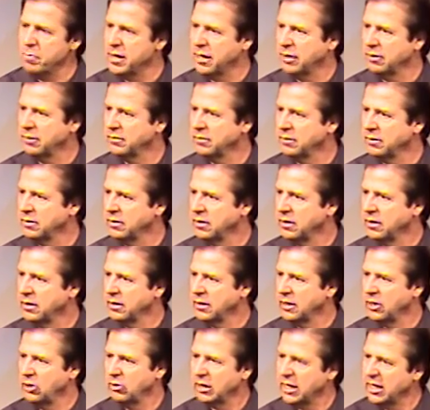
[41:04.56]
it.
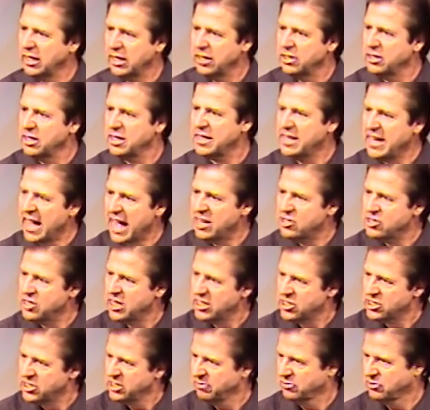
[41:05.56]
They don't get it in the
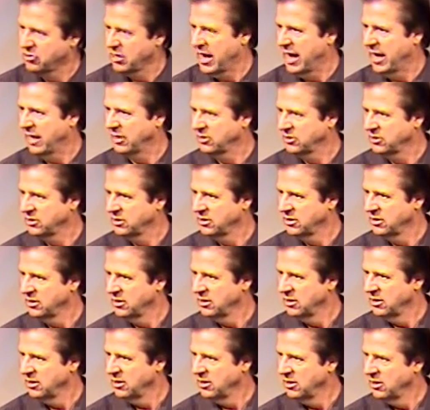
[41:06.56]
digestive tracts.
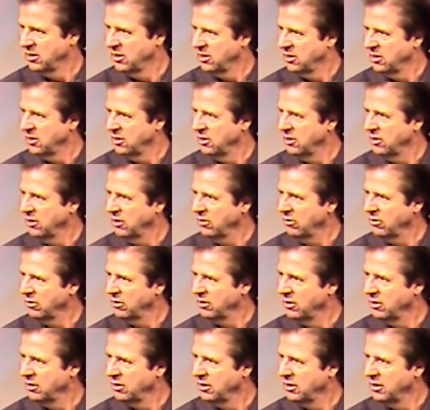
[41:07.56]
You know?
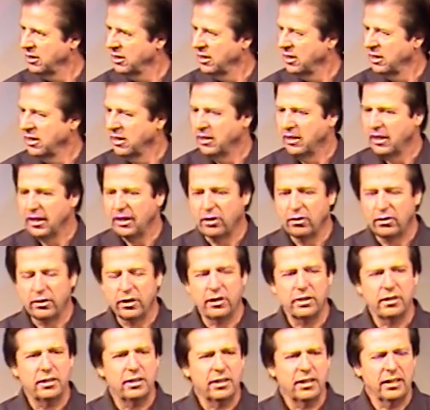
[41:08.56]
They
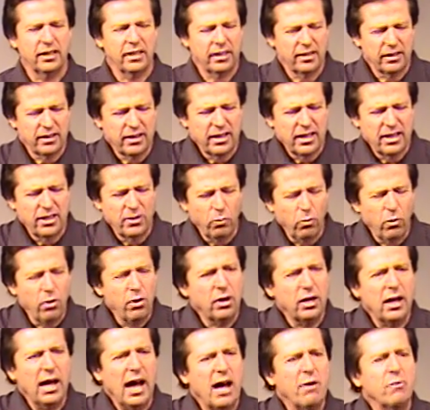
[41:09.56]
don't, the Word
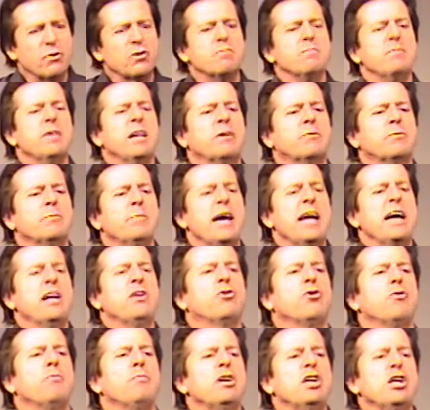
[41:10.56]
of God is, is made
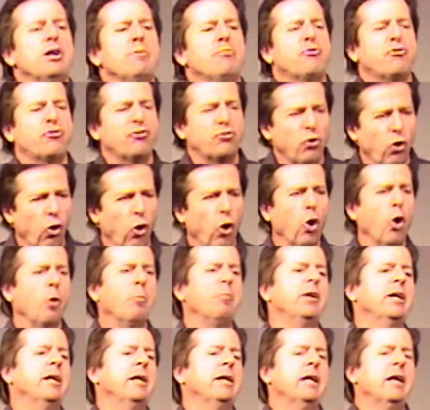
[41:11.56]
to be
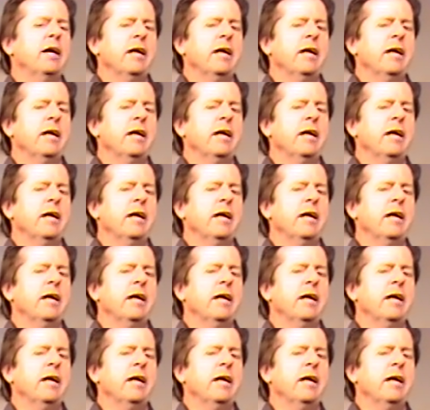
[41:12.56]
absorbed and,